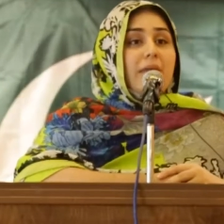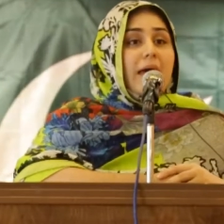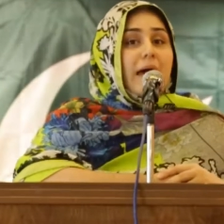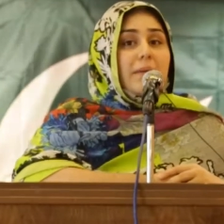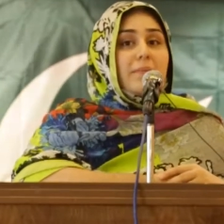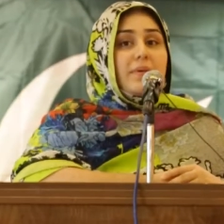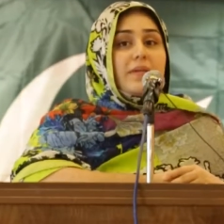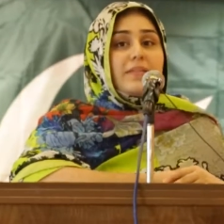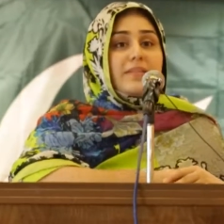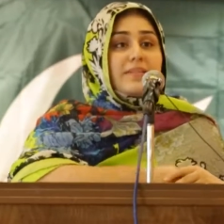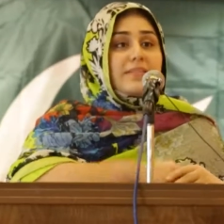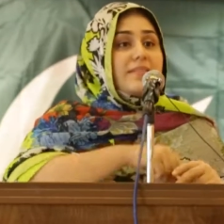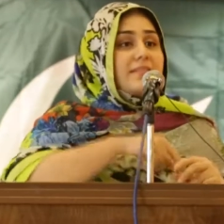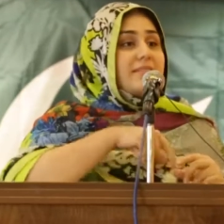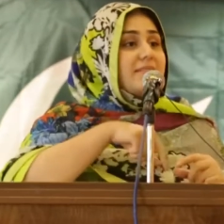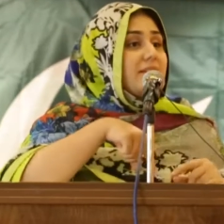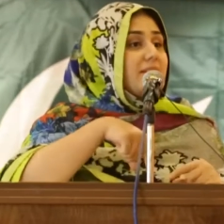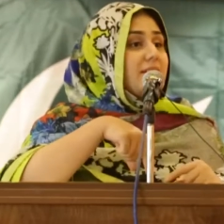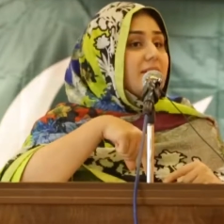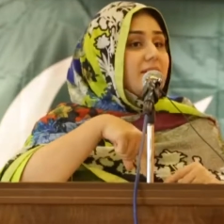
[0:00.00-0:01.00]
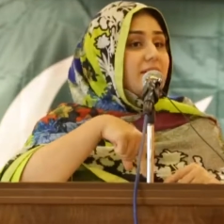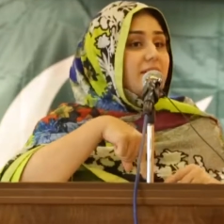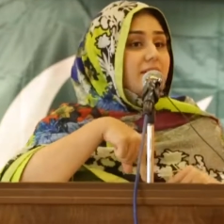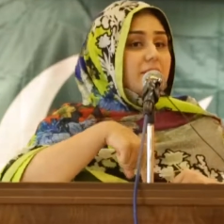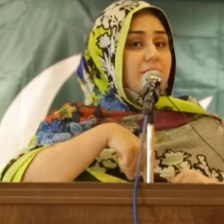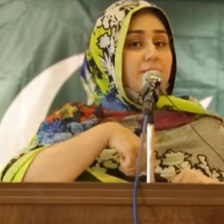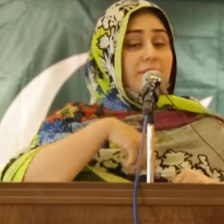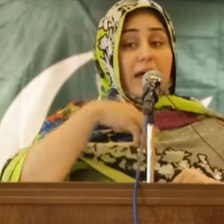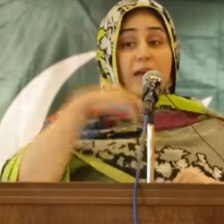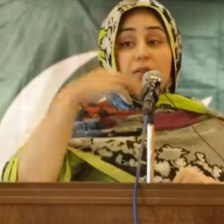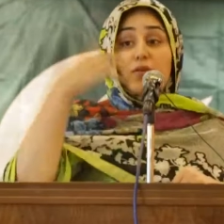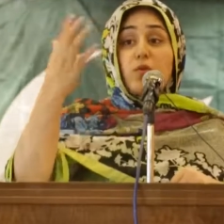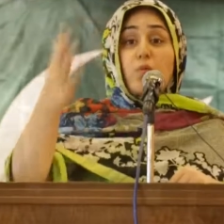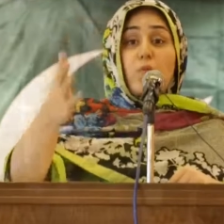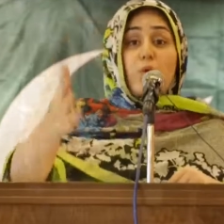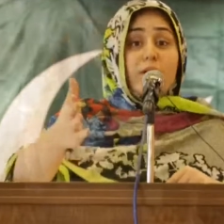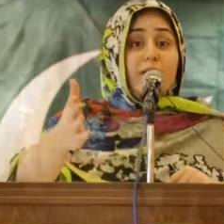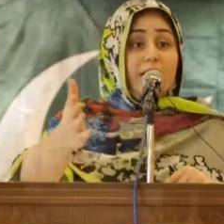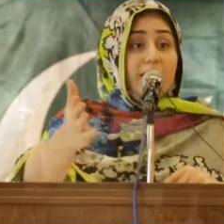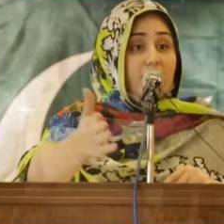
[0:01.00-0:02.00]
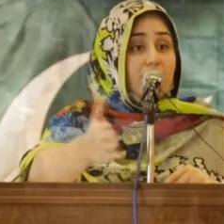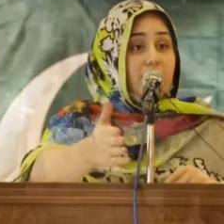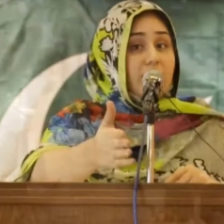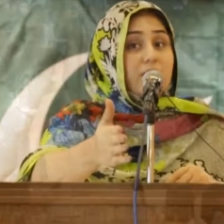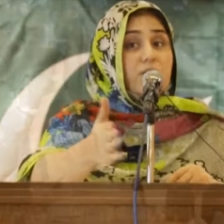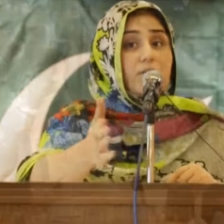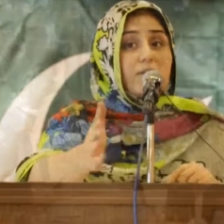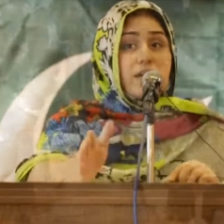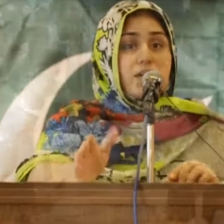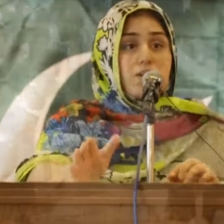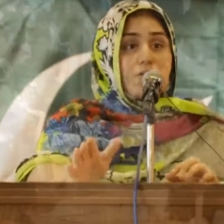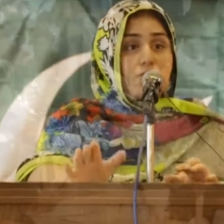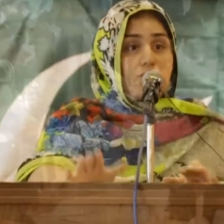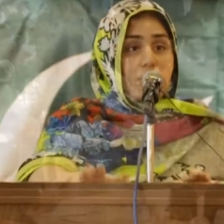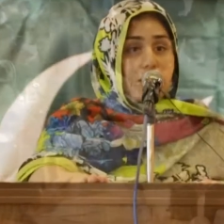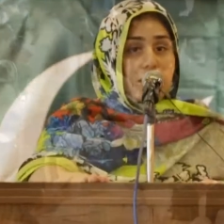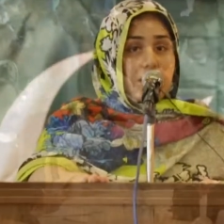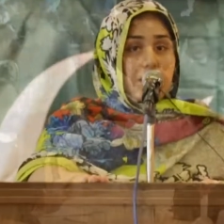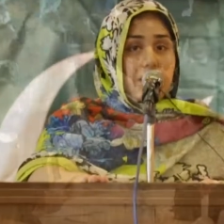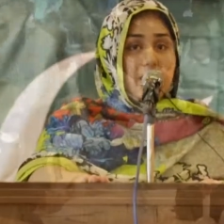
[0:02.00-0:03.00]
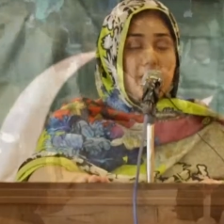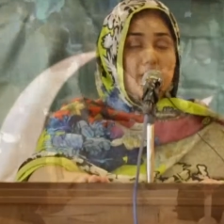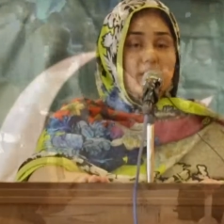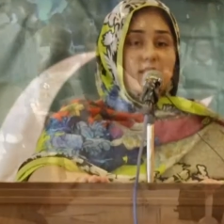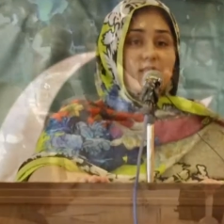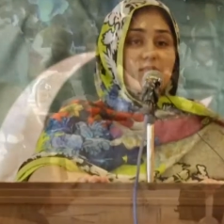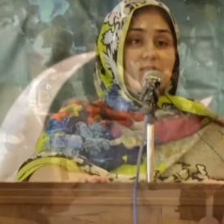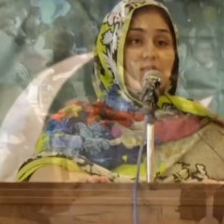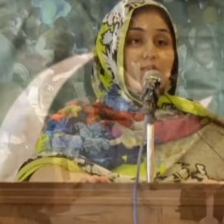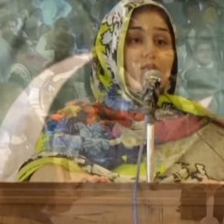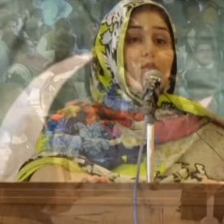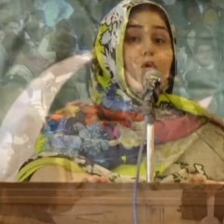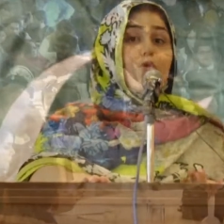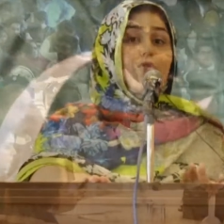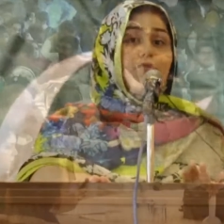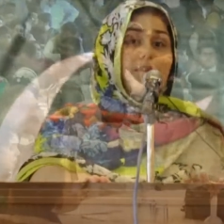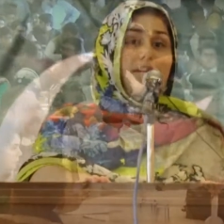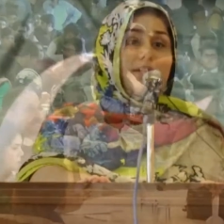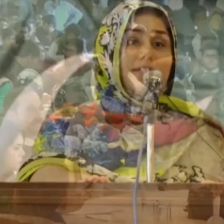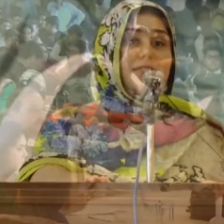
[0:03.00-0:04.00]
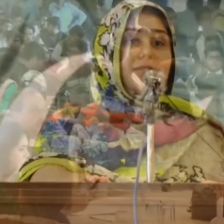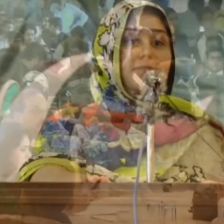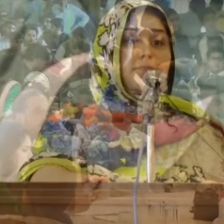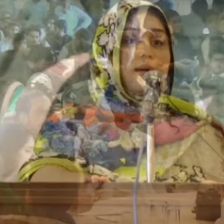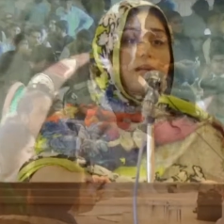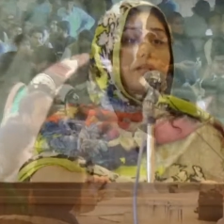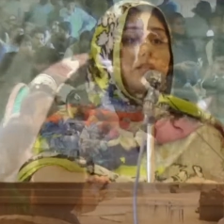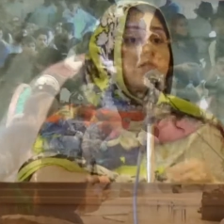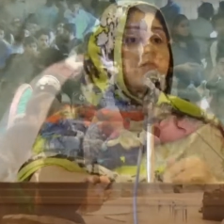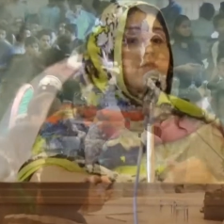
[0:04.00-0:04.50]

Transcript: I mean, this is the, I don't want anybody to get offended, so no offense, but